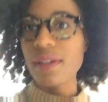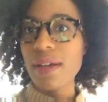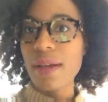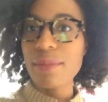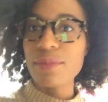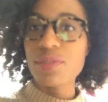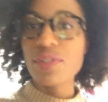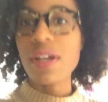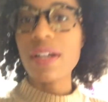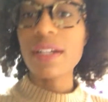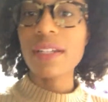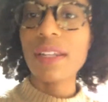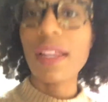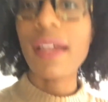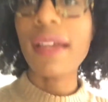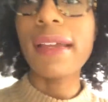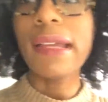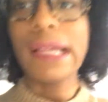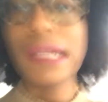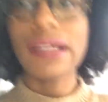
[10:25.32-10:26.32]
I'm trying to,
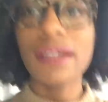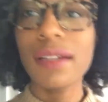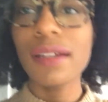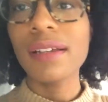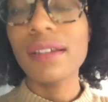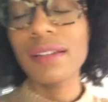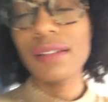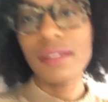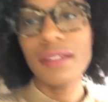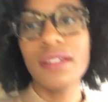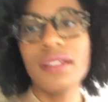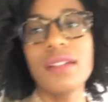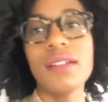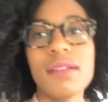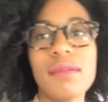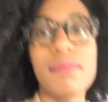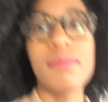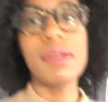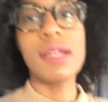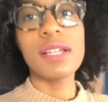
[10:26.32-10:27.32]
like,
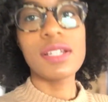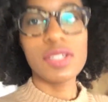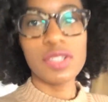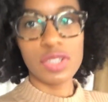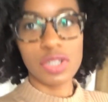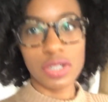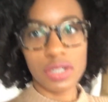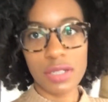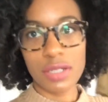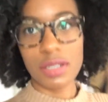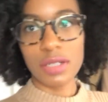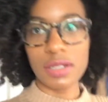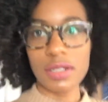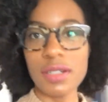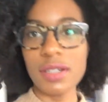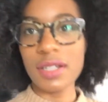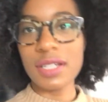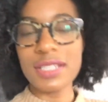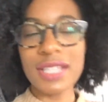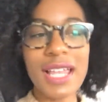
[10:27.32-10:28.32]
make sure.
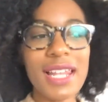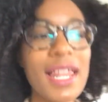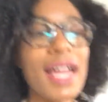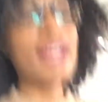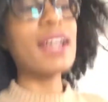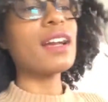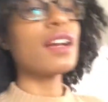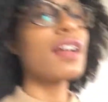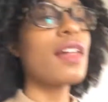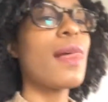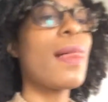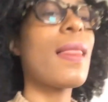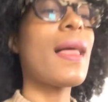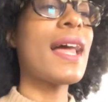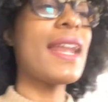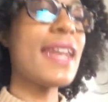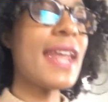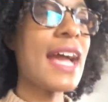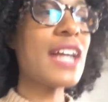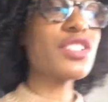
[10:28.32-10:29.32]
Because I, like,
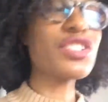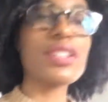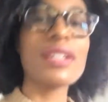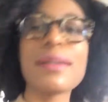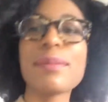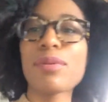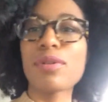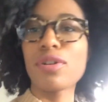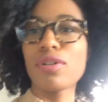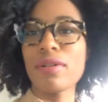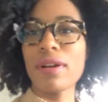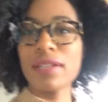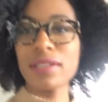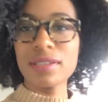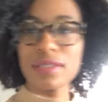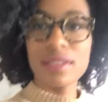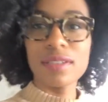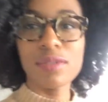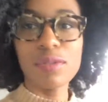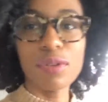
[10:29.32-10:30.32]
I naturally
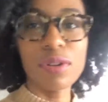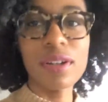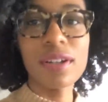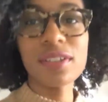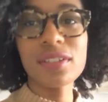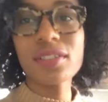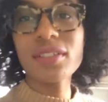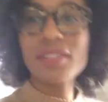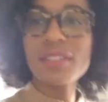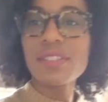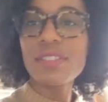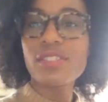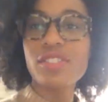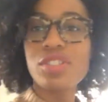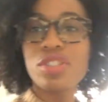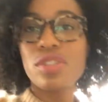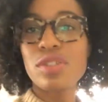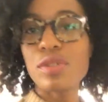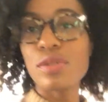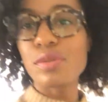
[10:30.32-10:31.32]
progress or
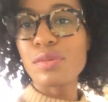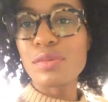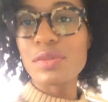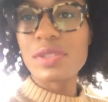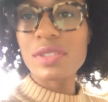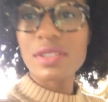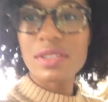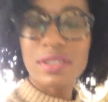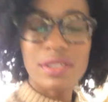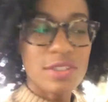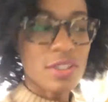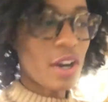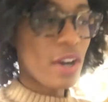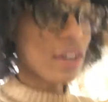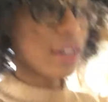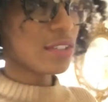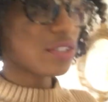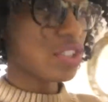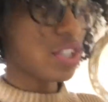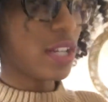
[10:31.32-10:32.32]
choose
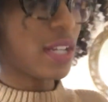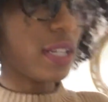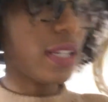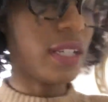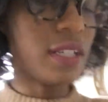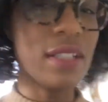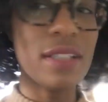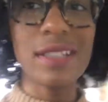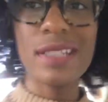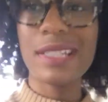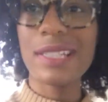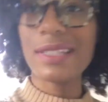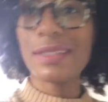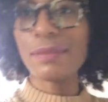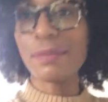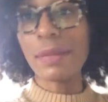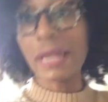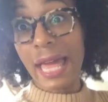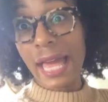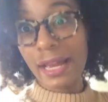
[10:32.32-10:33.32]
dark jeans,
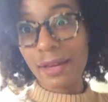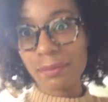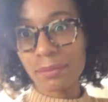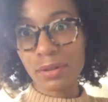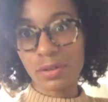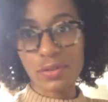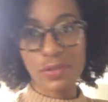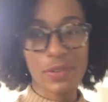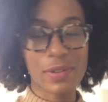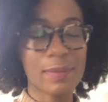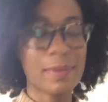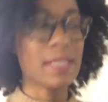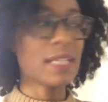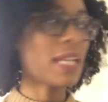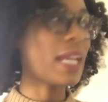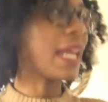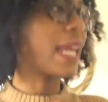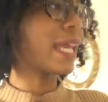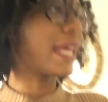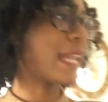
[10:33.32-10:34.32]
black preferably,
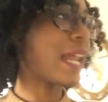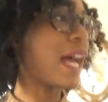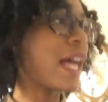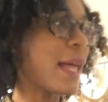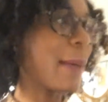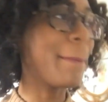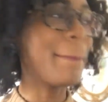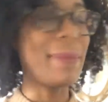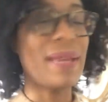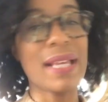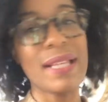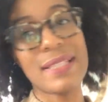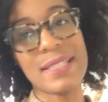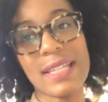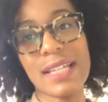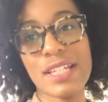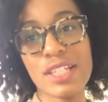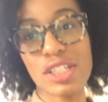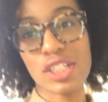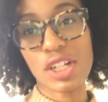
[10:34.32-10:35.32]
and a
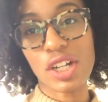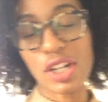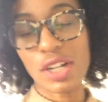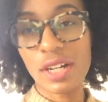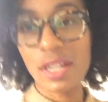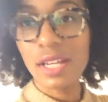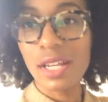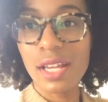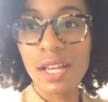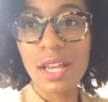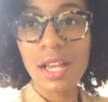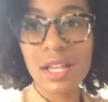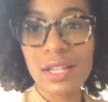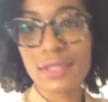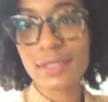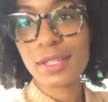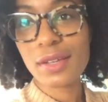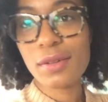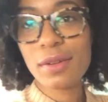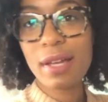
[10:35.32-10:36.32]
basic shirt.
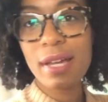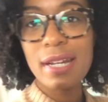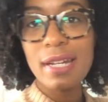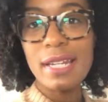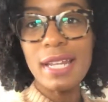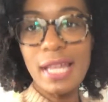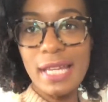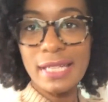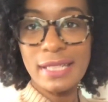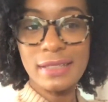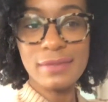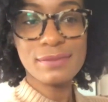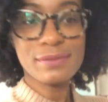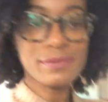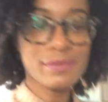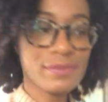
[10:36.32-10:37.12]
So, kind of like,